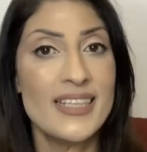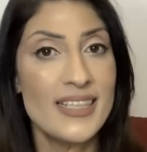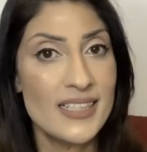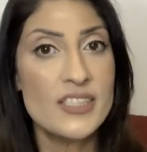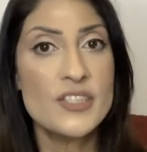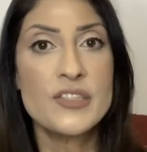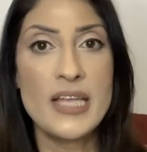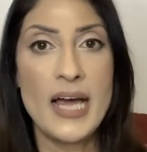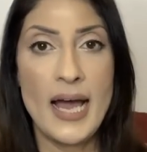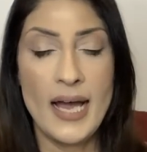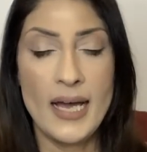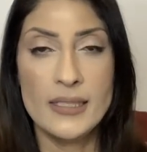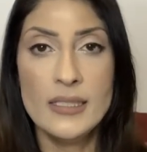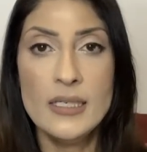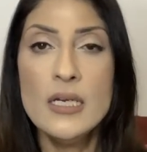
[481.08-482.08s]
it is
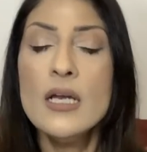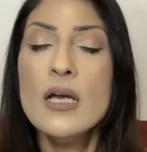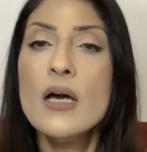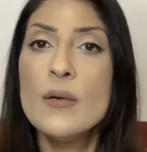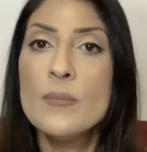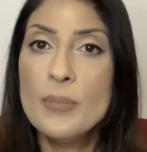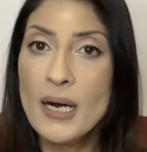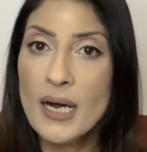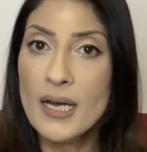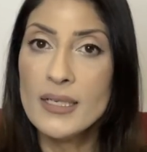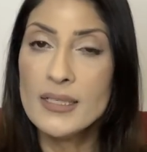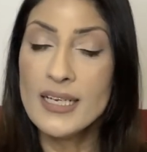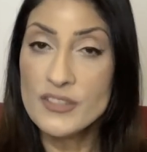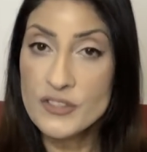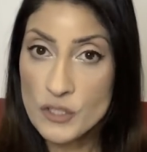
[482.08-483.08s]
that.
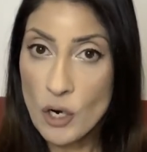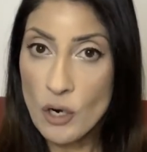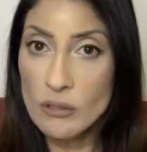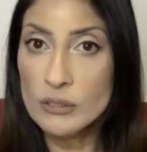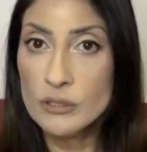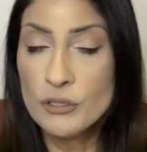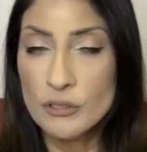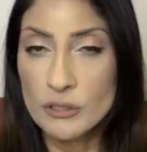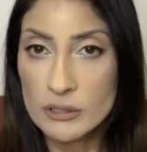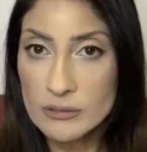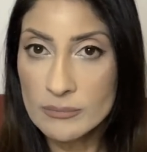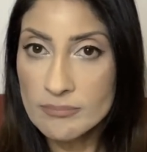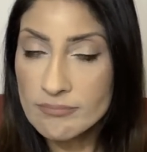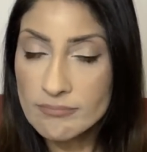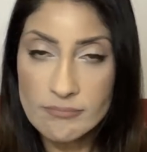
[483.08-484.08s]
But as Carl
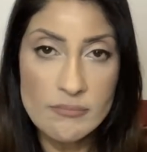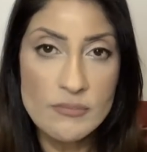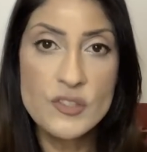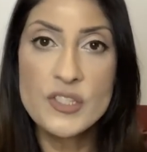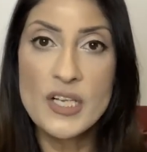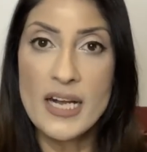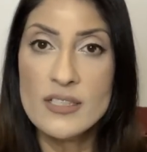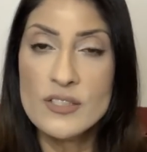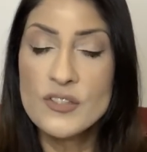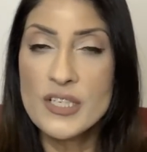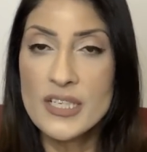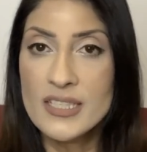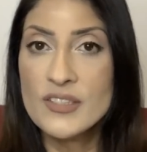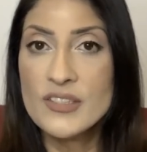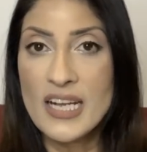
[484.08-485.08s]
Jung says
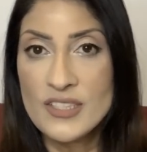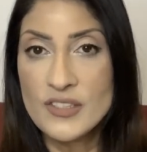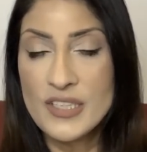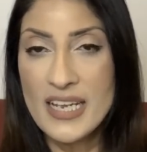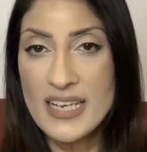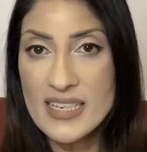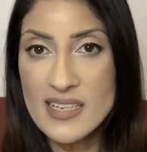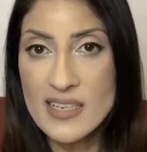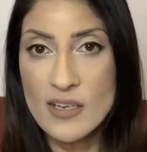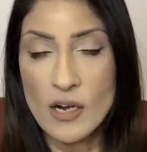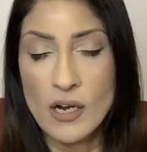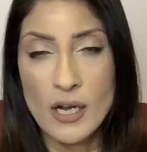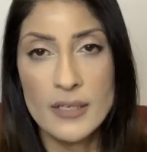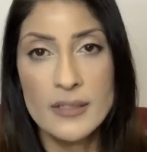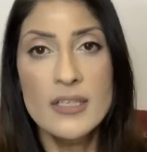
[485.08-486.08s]
in his essay
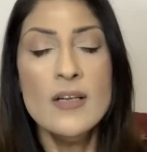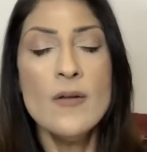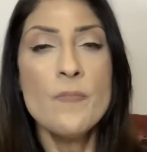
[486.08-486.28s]
Eon,